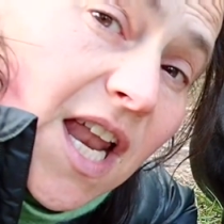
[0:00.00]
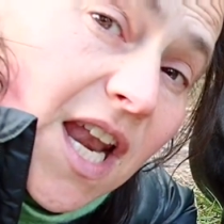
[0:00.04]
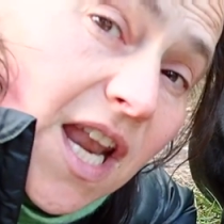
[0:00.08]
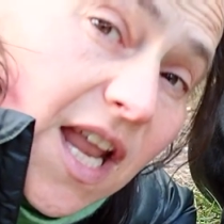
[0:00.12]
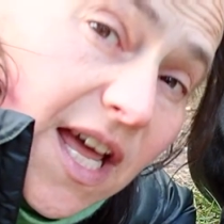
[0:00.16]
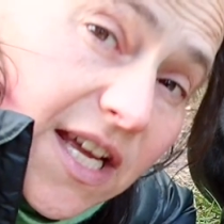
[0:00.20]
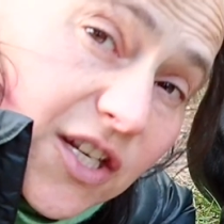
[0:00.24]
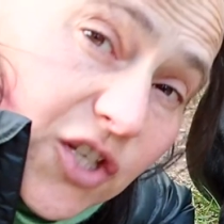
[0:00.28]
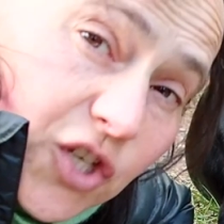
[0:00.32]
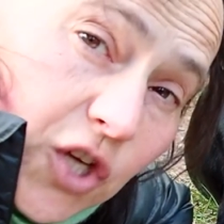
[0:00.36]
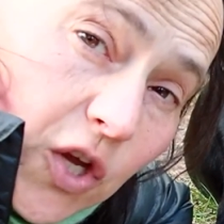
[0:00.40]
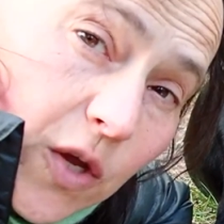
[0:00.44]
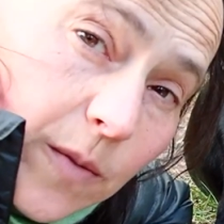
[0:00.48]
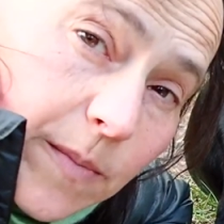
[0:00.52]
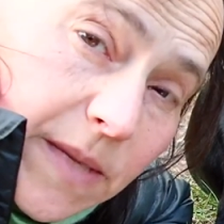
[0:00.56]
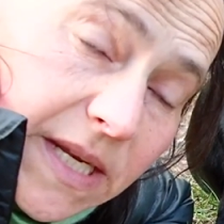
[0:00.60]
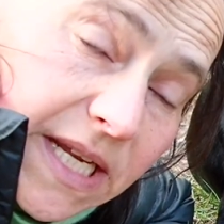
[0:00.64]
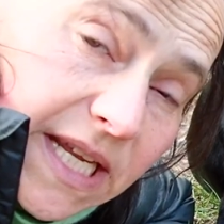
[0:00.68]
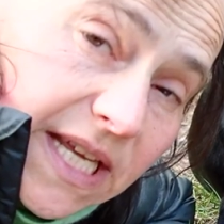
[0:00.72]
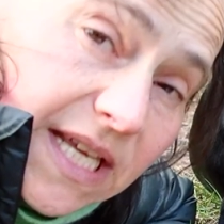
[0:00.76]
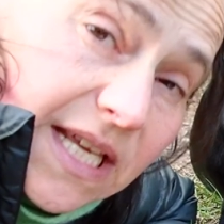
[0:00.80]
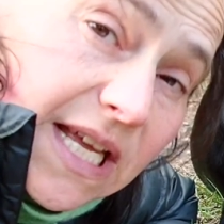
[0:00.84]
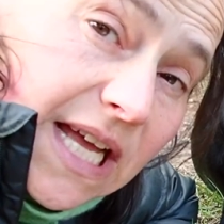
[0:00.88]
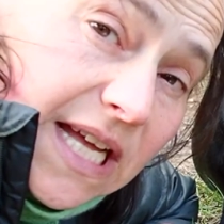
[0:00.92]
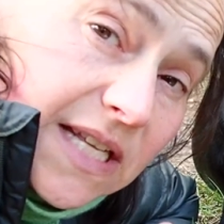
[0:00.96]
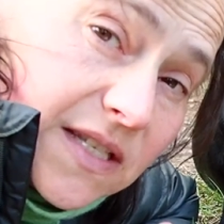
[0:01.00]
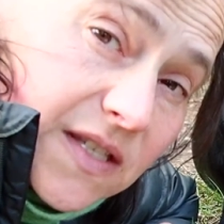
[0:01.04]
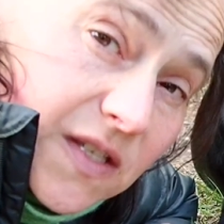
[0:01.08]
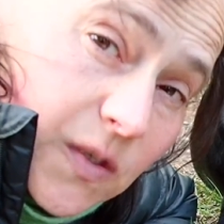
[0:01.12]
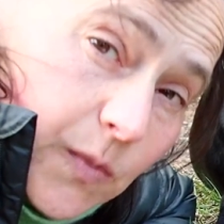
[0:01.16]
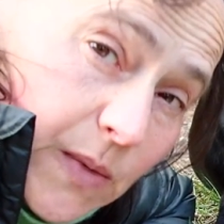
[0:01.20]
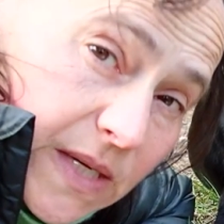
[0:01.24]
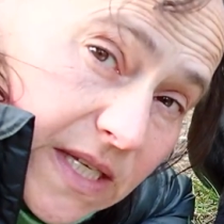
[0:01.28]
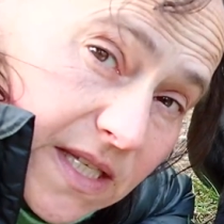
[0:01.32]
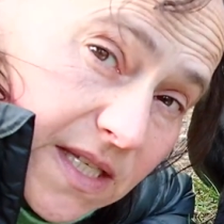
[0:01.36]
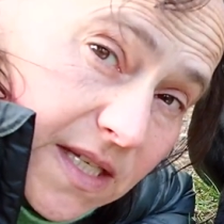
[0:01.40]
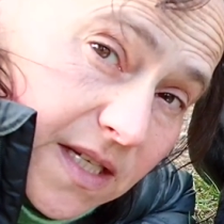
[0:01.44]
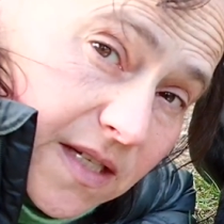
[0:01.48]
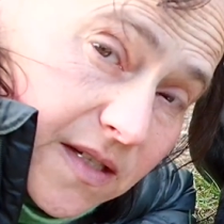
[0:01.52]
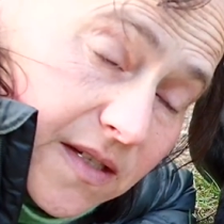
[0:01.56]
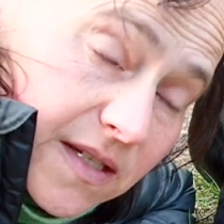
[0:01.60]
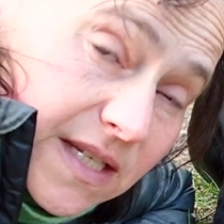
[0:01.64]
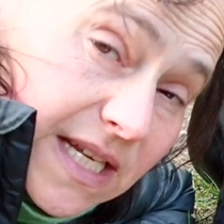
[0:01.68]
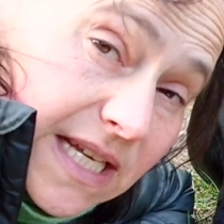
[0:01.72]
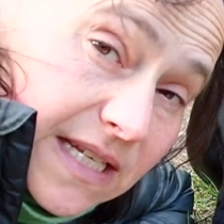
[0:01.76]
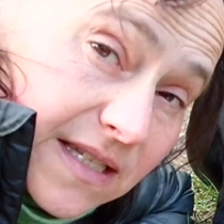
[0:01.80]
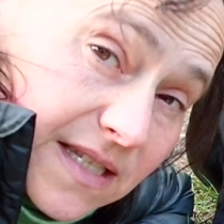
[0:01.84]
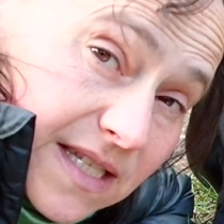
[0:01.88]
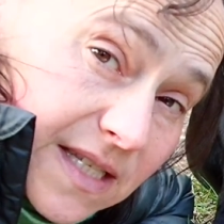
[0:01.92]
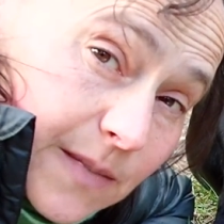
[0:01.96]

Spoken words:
like Germany and Switzerland and